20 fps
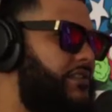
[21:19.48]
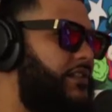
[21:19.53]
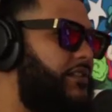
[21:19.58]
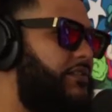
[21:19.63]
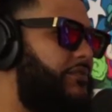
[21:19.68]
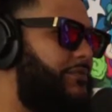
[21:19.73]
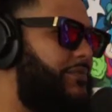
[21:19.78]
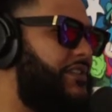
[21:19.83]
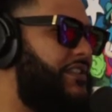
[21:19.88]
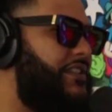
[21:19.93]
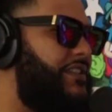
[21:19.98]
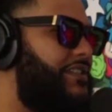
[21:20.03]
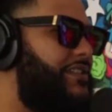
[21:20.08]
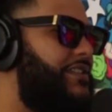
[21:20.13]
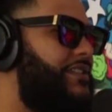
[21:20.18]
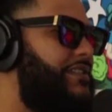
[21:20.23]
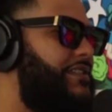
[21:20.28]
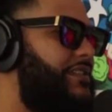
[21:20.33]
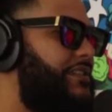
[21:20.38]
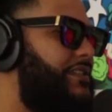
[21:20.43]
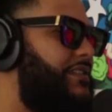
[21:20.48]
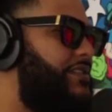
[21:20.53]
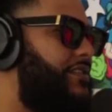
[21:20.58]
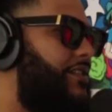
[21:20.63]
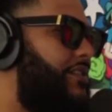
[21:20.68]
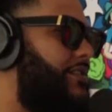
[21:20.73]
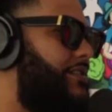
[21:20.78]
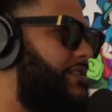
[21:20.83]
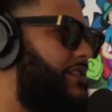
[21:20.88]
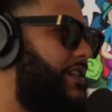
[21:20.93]
though, but this shit's it's
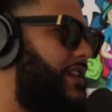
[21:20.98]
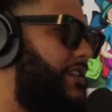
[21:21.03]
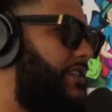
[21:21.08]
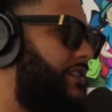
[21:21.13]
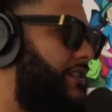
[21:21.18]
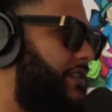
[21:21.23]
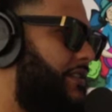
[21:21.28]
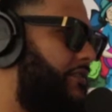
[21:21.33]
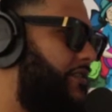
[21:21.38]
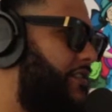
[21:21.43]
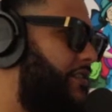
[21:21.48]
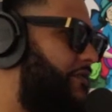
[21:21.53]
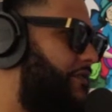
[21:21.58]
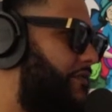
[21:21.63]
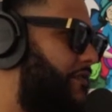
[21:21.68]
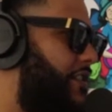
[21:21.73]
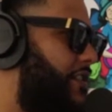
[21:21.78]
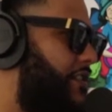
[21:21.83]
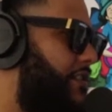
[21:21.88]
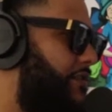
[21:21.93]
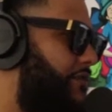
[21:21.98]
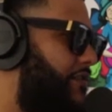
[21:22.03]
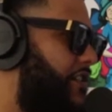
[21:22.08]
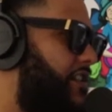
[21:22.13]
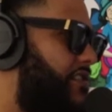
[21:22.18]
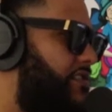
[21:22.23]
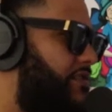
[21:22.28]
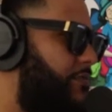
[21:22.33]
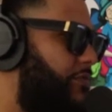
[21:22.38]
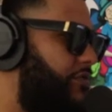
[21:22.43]
all injected. Even the fucking
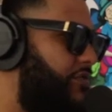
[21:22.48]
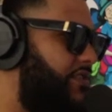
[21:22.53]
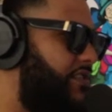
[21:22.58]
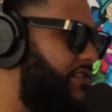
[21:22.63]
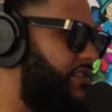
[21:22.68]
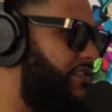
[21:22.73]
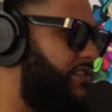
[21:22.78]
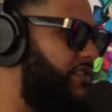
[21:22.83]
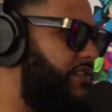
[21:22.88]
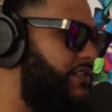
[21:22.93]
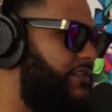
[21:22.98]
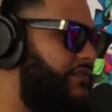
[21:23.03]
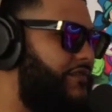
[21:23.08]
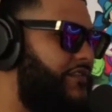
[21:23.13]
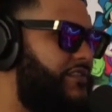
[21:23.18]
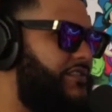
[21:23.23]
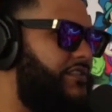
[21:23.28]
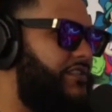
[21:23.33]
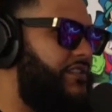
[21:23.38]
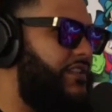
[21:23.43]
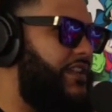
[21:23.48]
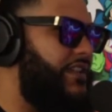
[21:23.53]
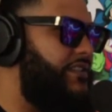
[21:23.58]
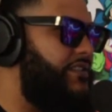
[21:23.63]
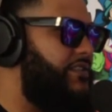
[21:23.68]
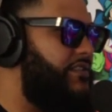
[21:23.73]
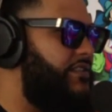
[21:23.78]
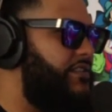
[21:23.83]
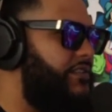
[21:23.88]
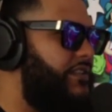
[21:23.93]
vegetables and stuff. It's all like
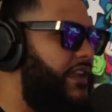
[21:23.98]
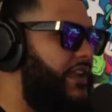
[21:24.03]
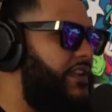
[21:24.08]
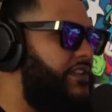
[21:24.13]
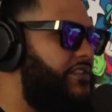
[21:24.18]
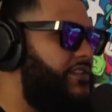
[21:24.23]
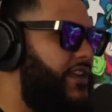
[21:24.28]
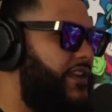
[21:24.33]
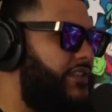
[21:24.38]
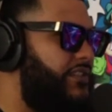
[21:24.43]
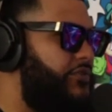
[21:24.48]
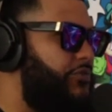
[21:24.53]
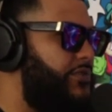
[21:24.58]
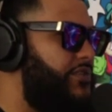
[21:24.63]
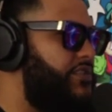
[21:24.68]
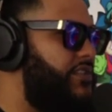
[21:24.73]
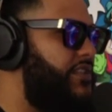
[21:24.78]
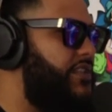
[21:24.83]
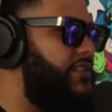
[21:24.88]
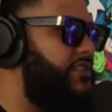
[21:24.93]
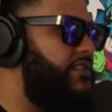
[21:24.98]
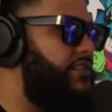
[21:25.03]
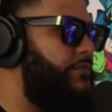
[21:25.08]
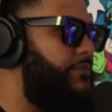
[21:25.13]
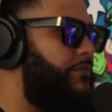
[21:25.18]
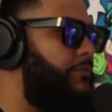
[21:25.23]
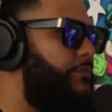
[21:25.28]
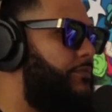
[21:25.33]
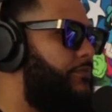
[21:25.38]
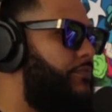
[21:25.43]
they inject it with shit
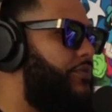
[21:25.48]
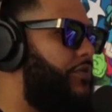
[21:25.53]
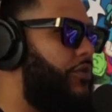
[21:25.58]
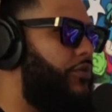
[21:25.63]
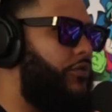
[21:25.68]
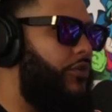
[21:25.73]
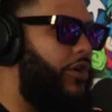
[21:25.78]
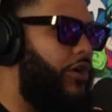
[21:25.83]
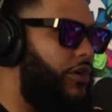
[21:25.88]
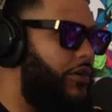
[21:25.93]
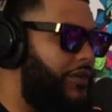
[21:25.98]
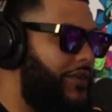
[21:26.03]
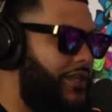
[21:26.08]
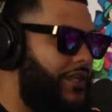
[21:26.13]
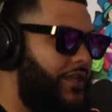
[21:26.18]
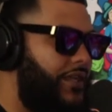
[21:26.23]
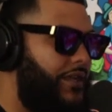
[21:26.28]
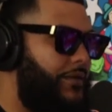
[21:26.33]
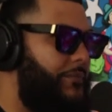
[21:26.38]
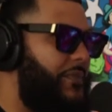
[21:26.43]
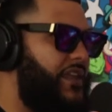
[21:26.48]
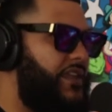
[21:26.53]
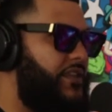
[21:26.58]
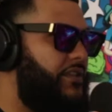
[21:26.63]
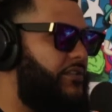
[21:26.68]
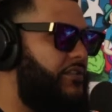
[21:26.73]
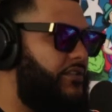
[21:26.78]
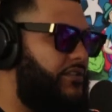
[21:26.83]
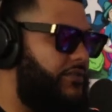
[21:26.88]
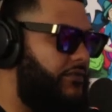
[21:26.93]
to prolong it and make
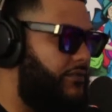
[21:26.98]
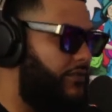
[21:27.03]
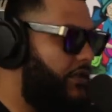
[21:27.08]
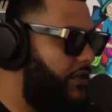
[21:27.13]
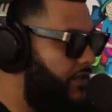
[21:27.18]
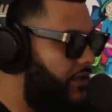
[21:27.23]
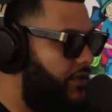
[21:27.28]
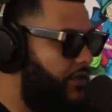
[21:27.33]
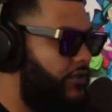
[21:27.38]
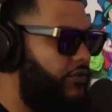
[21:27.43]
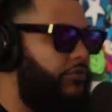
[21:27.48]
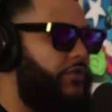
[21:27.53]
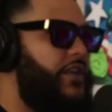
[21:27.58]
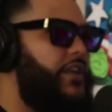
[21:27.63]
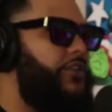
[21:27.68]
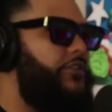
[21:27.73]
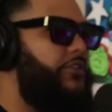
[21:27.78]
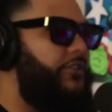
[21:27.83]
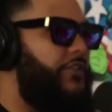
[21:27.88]
it look greener,